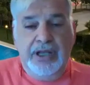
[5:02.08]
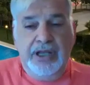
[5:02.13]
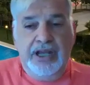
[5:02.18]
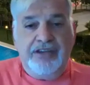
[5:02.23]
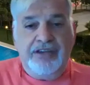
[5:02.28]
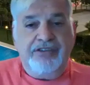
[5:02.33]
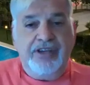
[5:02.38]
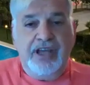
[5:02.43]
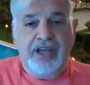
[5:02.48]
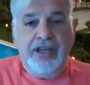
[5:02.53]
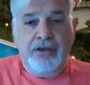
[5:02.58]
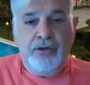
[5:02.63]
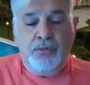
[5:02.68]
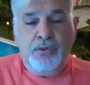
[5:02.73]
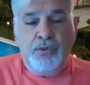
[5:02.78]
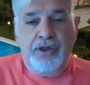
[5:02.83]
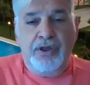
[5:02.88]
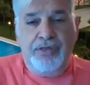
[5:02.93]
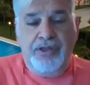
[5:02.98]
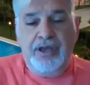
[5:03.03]
And I say
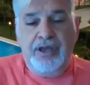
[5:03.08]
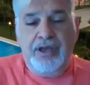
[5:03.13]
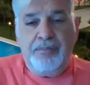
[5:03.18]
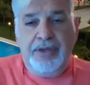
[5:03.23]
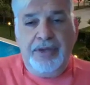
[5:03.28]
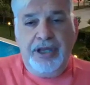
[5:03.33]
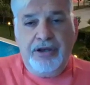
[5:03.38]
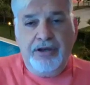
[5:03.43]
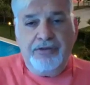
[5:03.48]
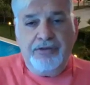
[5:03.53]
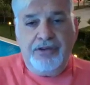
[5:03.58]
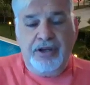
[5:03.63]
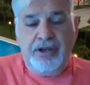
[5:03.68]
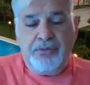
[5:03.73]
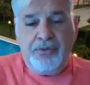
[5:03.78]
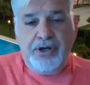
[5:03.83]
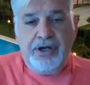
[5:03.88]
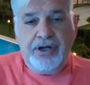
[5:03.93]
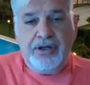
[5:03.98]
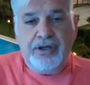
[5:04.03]
we think because I
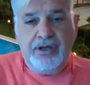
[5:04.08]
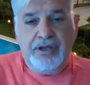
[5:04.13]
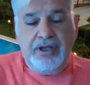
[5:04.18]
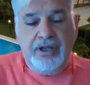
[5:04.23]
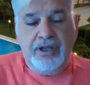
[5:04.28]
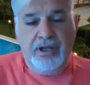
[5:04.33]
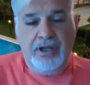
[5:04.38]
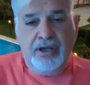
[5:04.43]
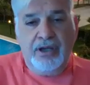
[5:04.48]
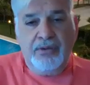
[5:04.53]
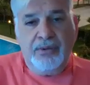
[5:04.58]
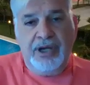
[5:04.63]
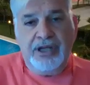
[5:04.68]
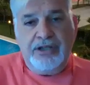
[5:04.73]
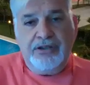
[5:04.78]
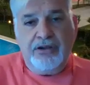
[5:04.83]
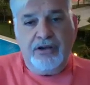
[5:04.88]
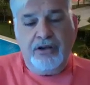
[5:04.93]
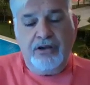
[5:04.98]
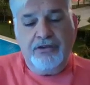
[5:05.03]
work
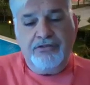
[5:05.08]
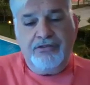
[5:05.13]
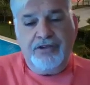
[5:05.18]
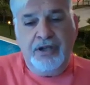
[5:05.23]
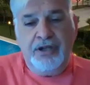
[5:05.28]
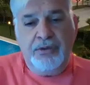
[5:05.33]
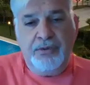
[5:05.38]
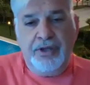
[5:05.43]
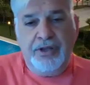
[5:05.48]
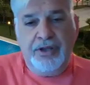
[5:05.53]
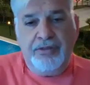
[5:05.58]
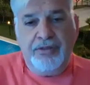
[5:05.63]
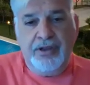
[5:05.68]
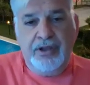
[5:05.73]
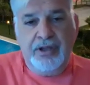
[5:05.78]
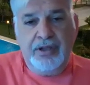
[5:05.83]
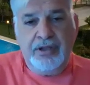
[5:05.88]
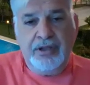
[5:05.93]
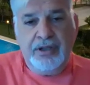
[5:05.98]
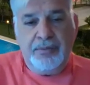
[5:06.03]
quite closely with
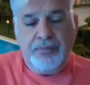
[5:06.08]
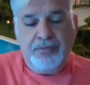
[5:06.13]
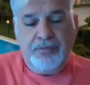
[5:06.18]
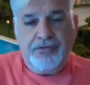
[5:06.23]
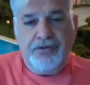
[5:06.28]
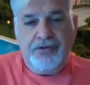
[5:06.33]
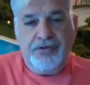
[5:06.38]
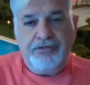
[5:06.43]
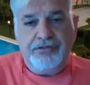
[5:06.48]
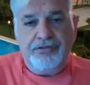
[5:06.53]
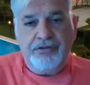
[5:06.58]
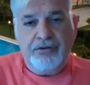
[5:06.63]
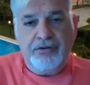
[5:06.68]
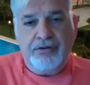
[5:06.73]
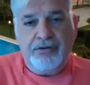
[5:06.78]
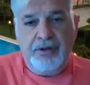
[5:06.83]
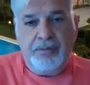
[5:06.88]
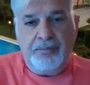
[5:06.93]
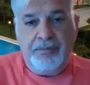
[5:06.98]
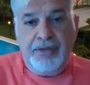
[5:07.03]
the
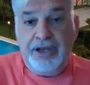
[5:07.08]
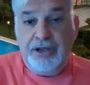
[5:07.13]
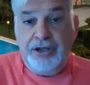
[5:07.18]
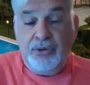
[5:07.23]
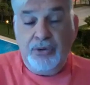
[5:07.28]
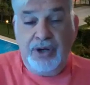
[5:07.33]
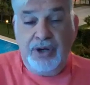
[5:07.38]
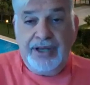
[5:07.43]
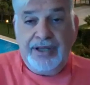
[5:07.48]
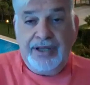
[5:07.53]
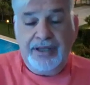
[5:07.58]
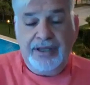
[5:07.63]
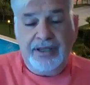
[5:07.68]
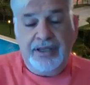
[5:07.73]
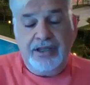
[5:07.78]
Professor Mario Reich.